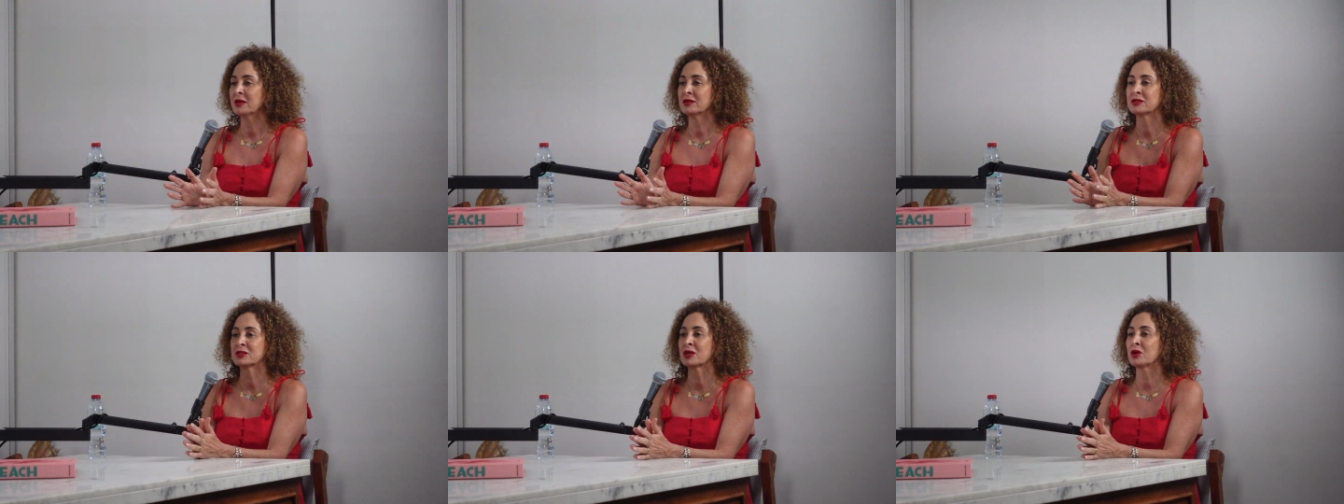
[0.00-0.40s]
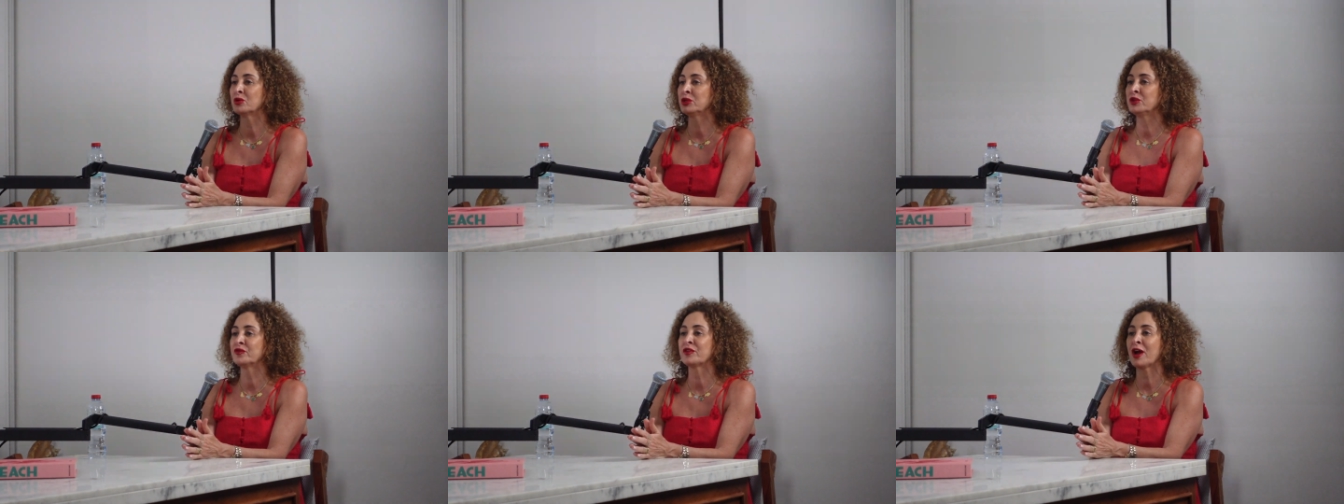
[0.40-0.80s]
So
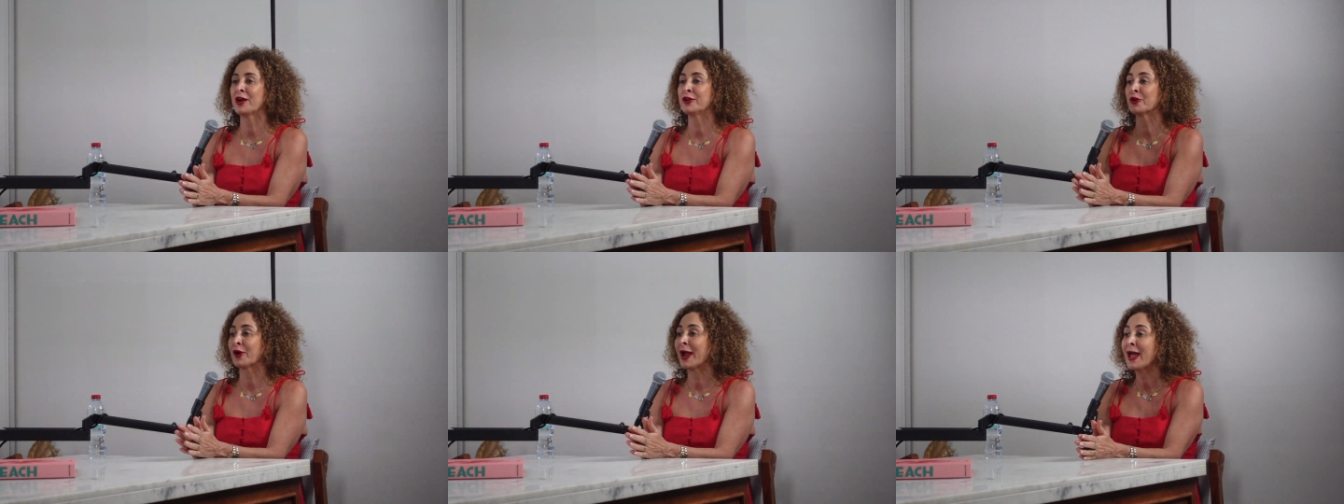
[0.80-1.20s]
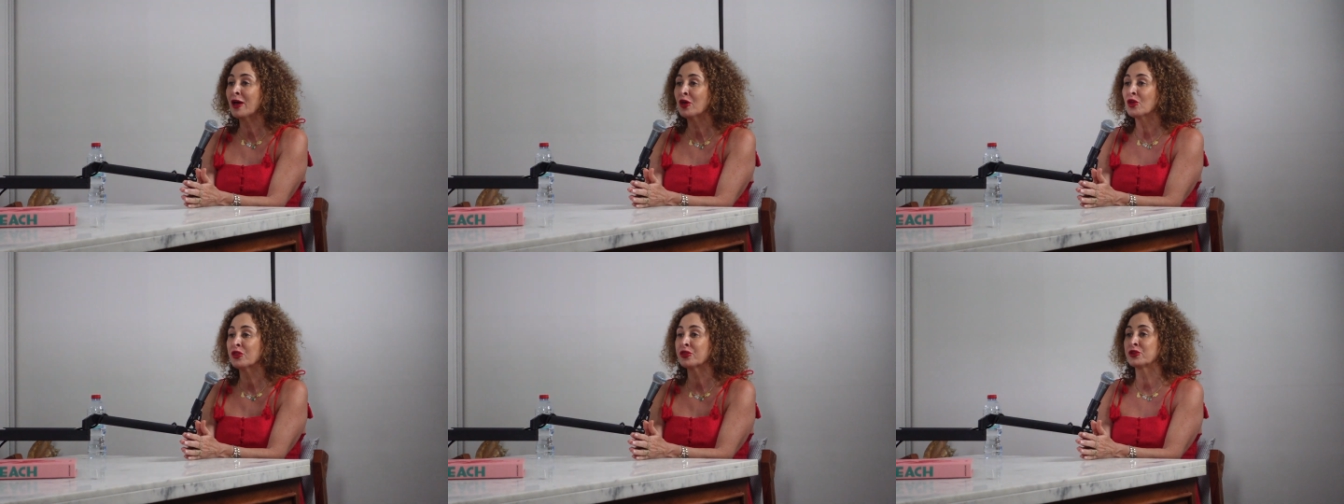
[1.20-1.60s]
you've got your
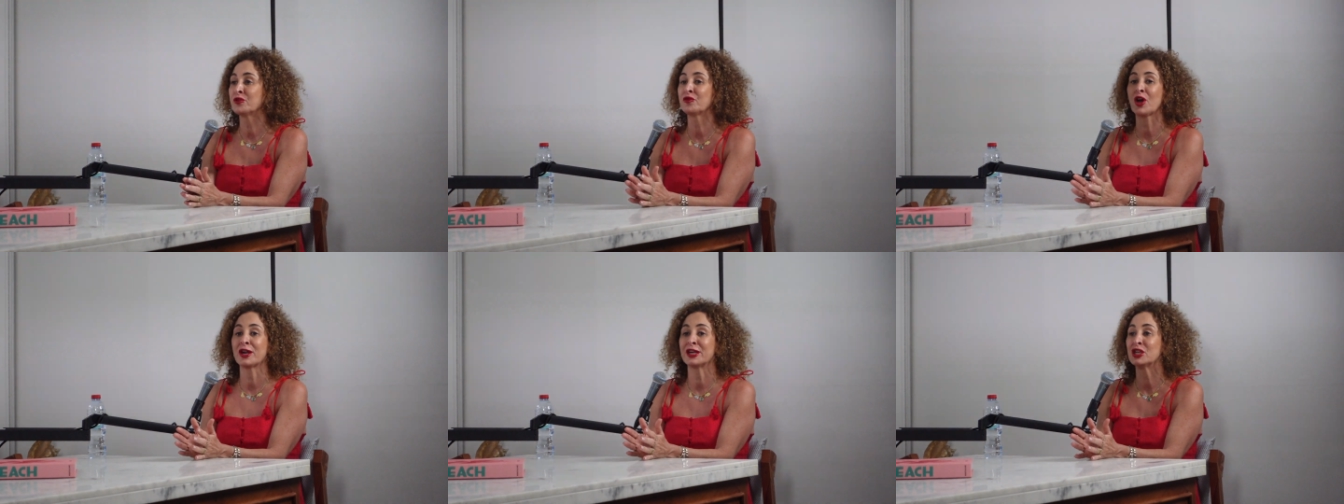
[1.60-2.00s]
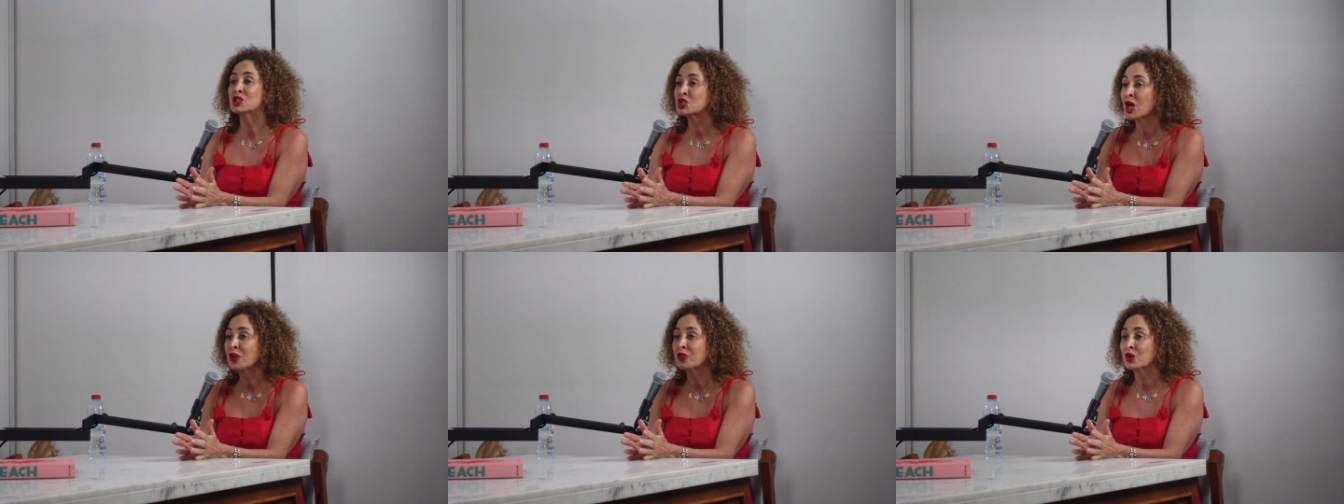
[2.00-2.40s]
health, you've got
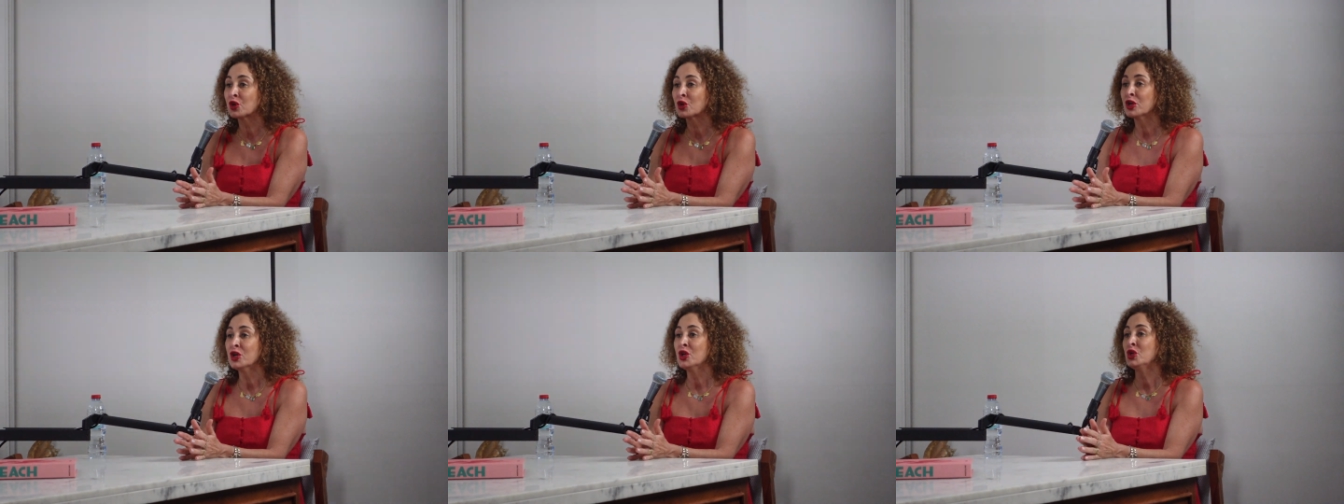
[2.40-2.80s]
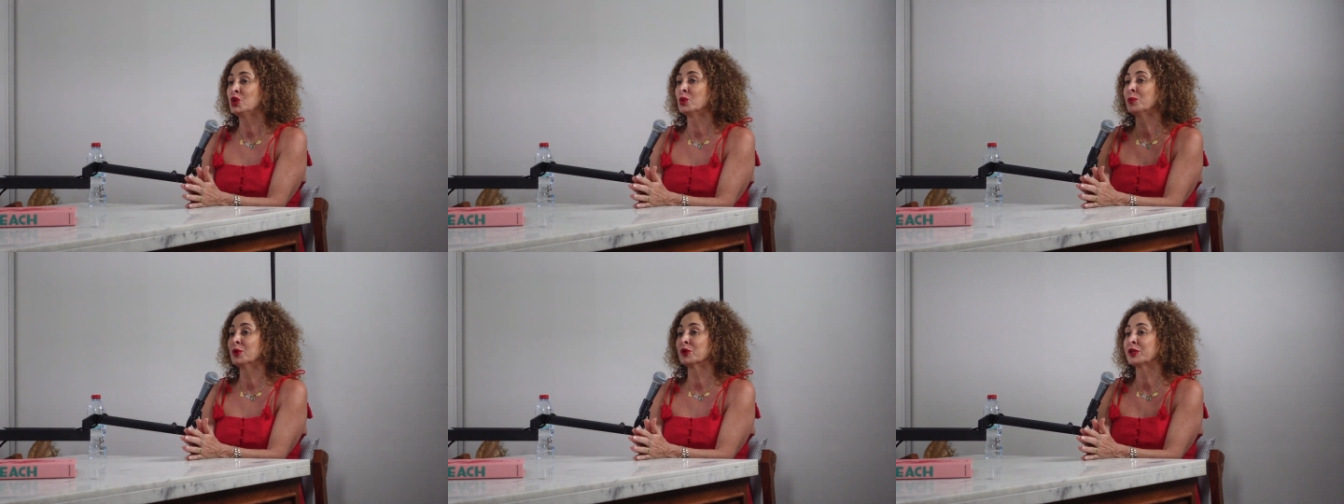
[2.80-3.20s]
each other,
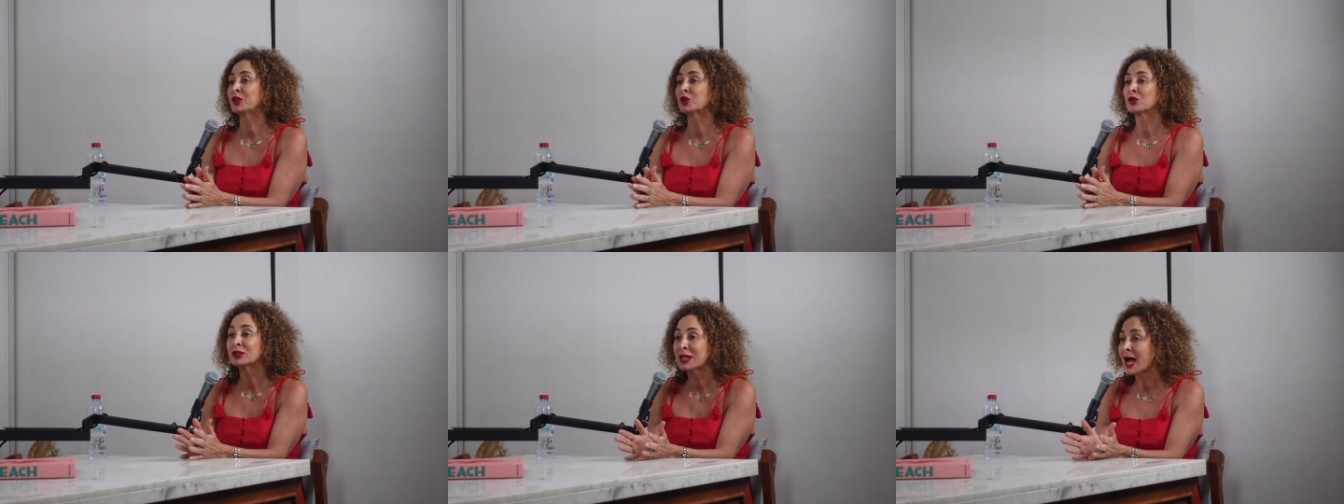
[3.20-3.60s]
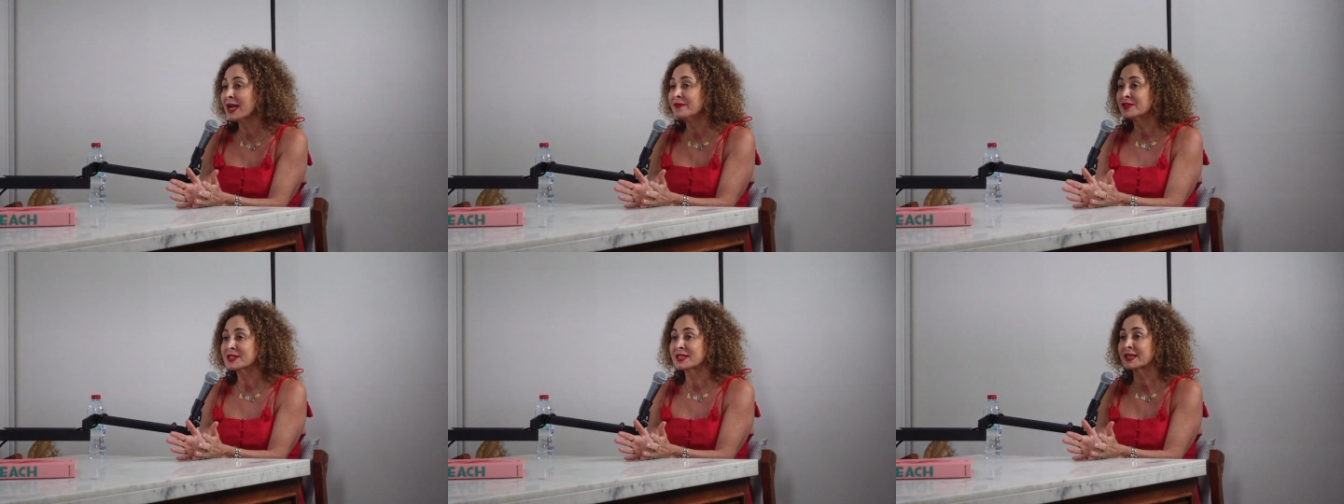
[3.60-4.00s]
you're building your
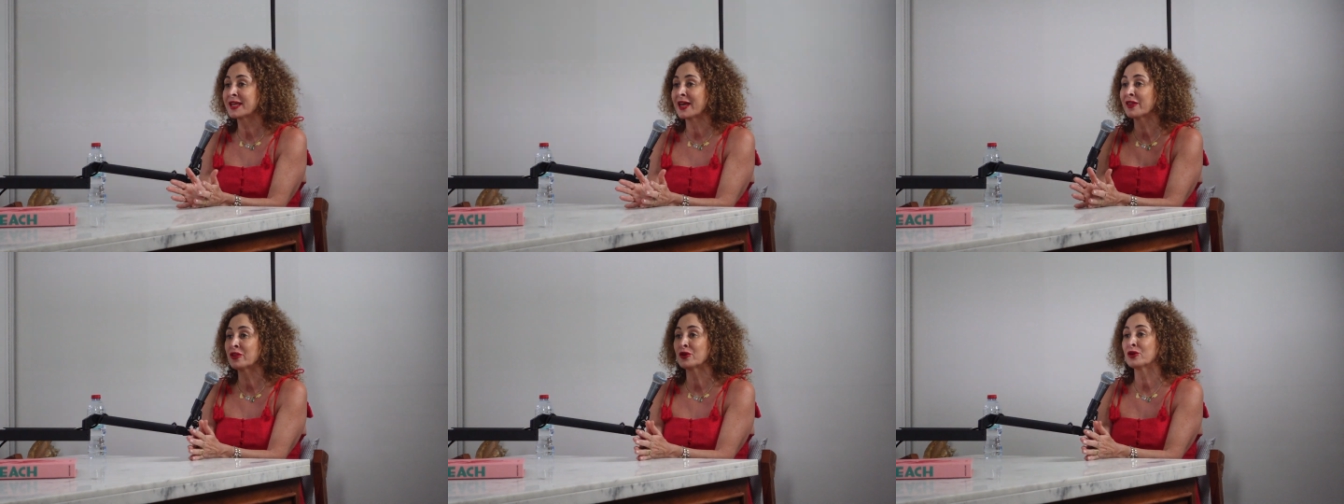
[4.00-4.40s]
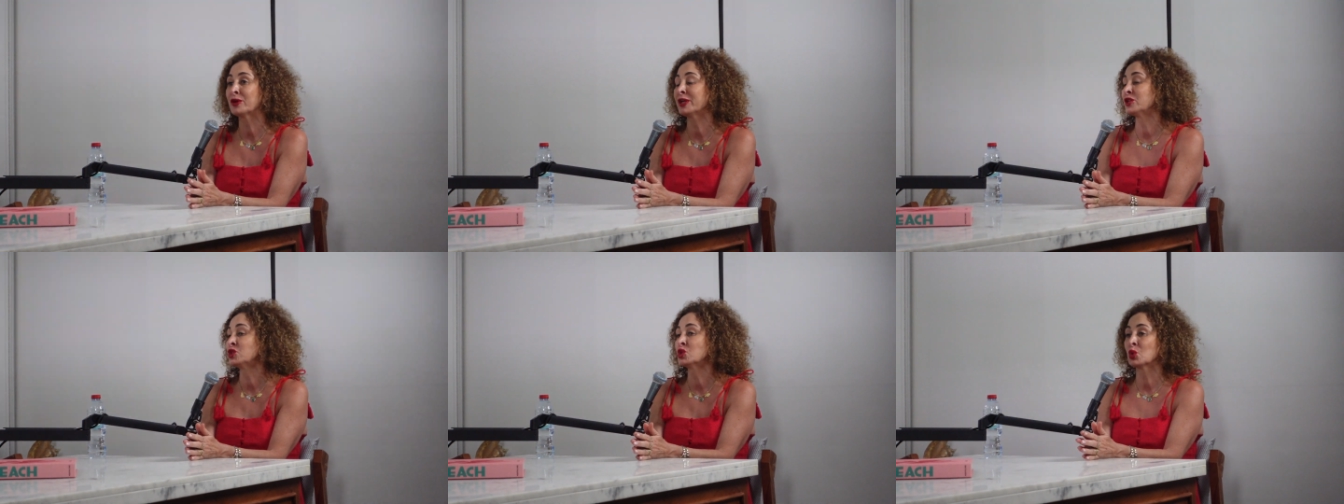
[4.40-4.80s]
lives together.
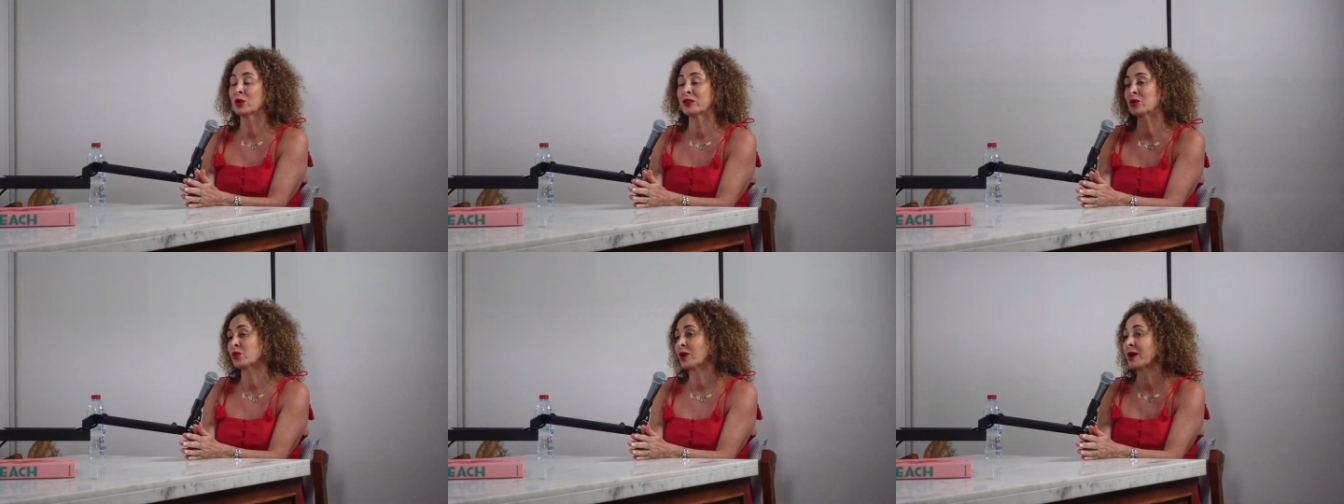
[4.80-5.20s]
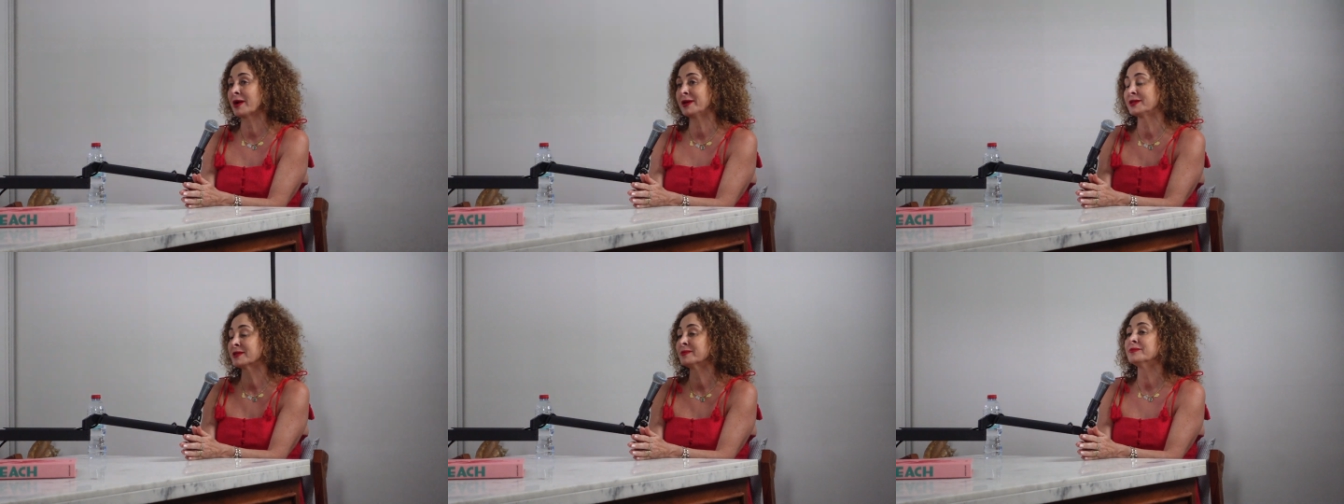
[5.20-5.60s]
Enjoy the
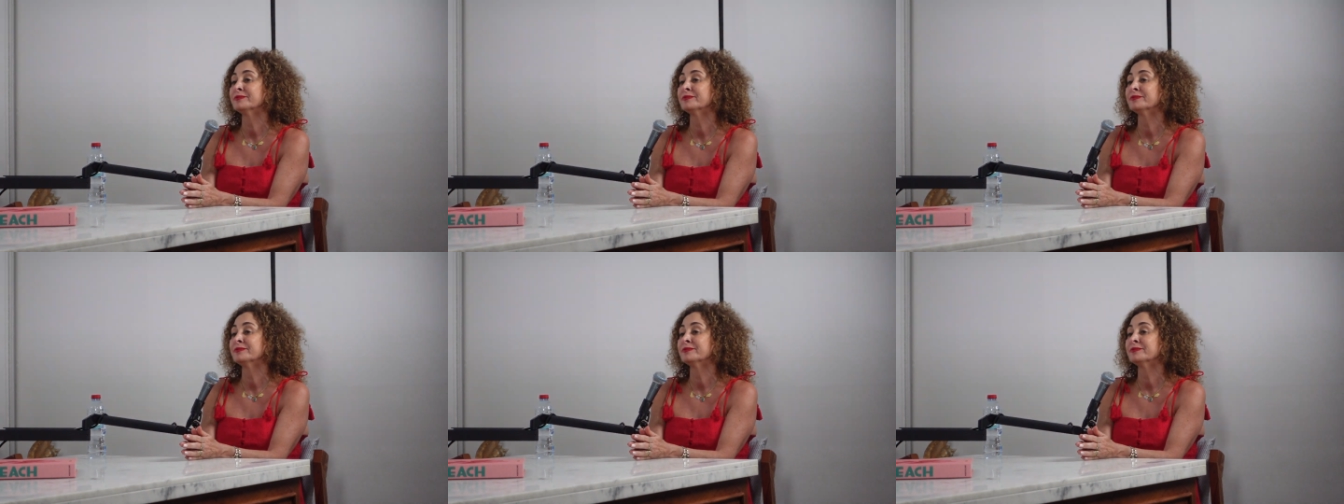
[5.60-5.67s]
ride.